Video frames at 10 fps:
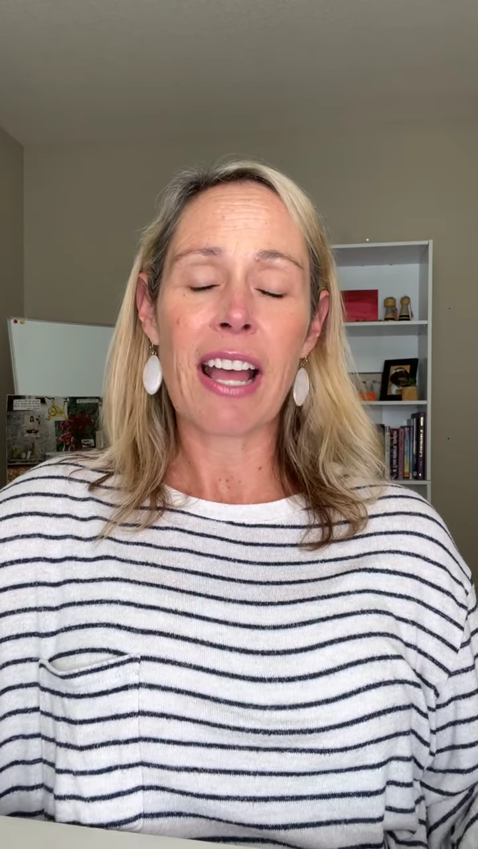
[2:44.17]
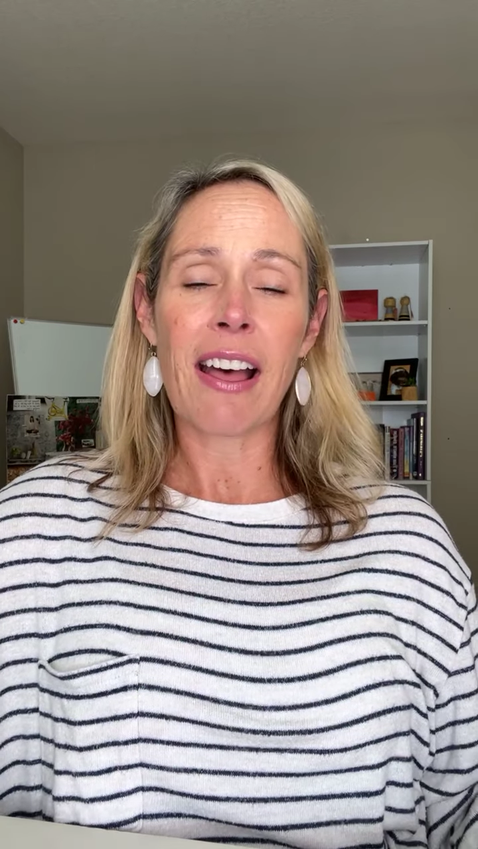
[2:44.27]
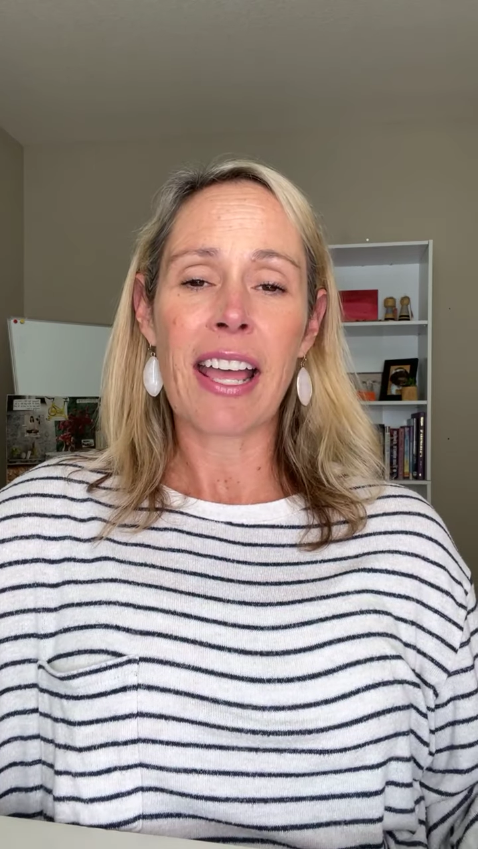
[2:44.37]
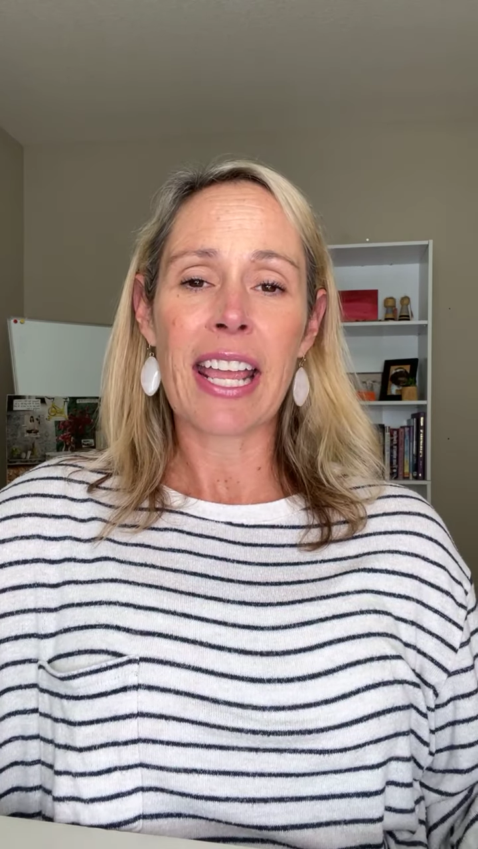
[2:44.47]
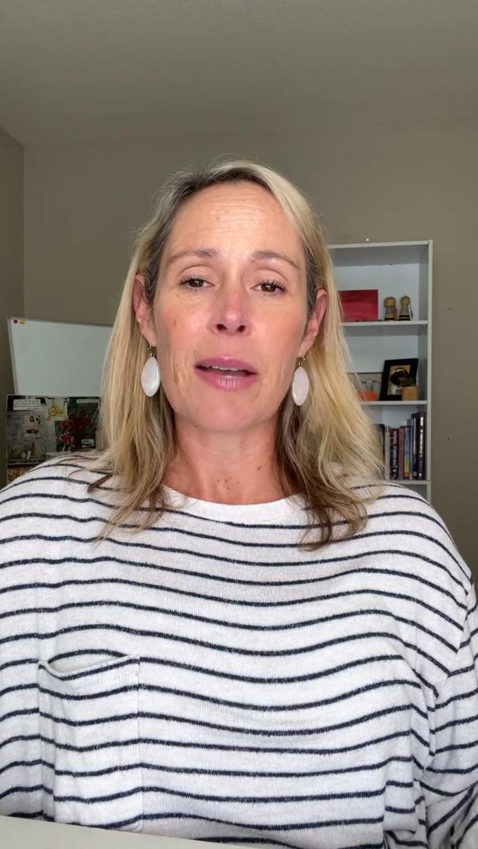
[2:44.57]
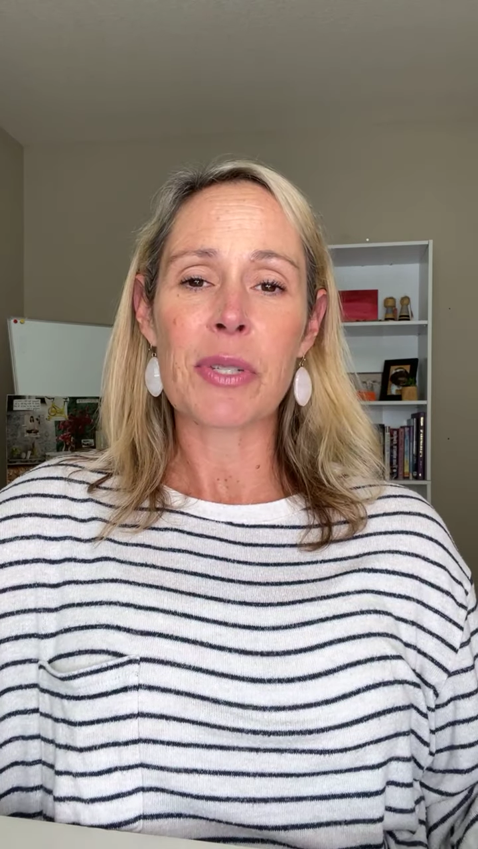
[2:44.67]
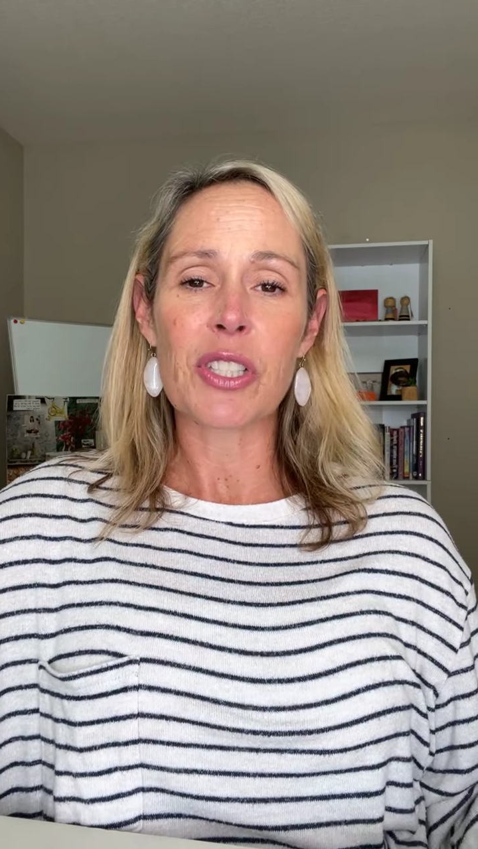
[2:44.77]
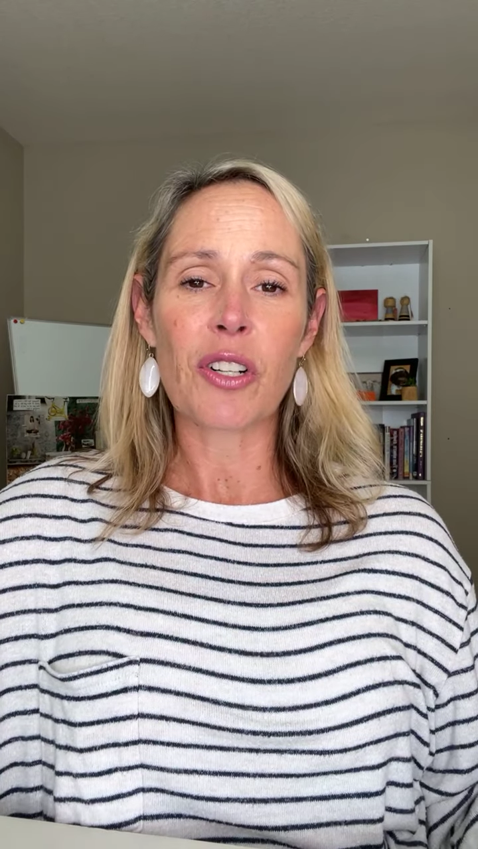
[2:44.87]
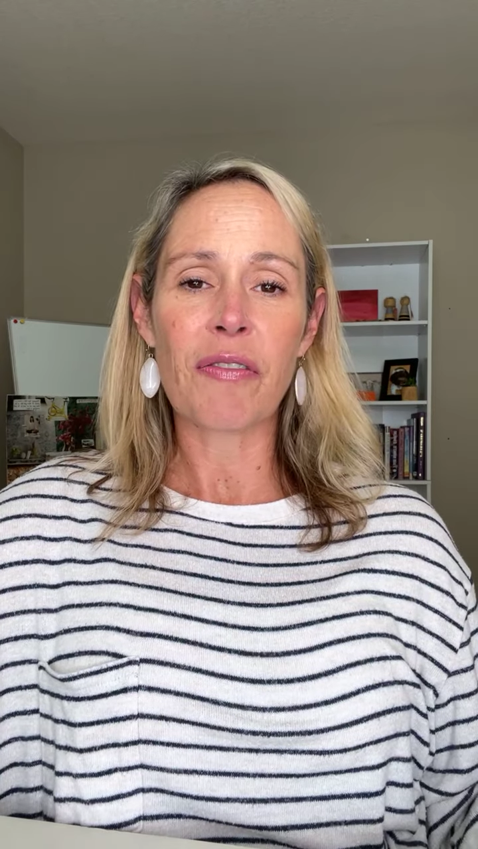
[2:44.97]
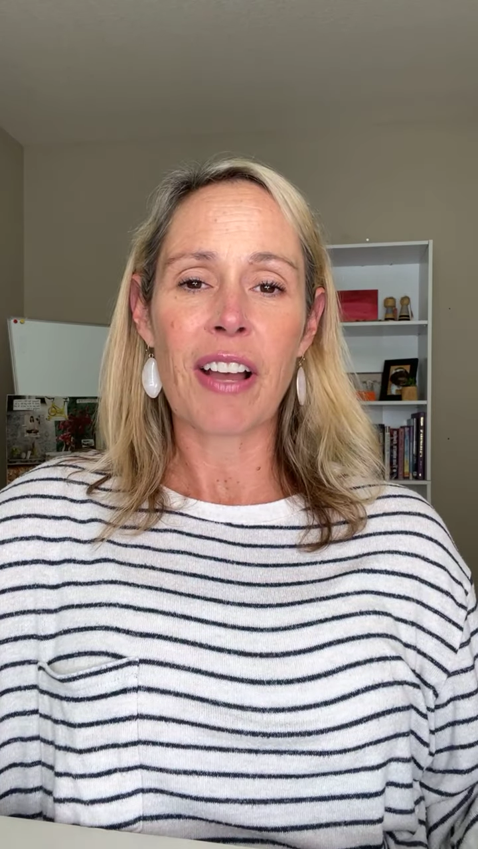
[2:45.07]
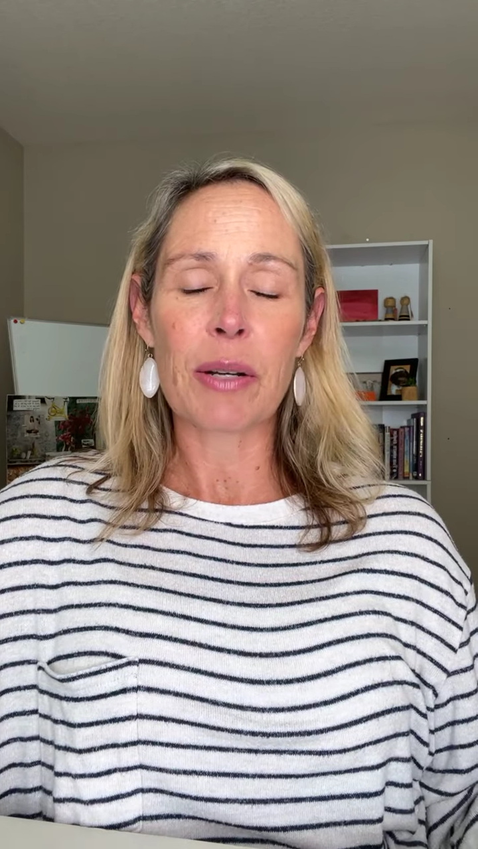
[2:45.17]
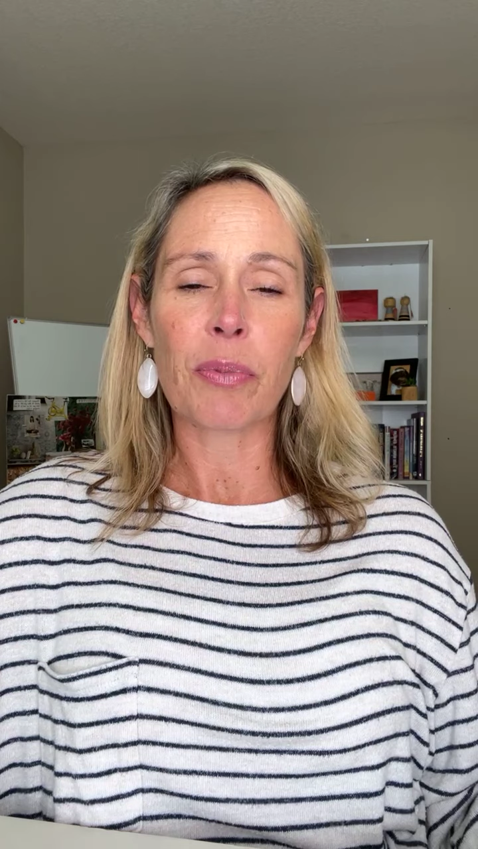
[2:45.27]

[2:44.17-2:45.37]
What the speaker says: I am a certified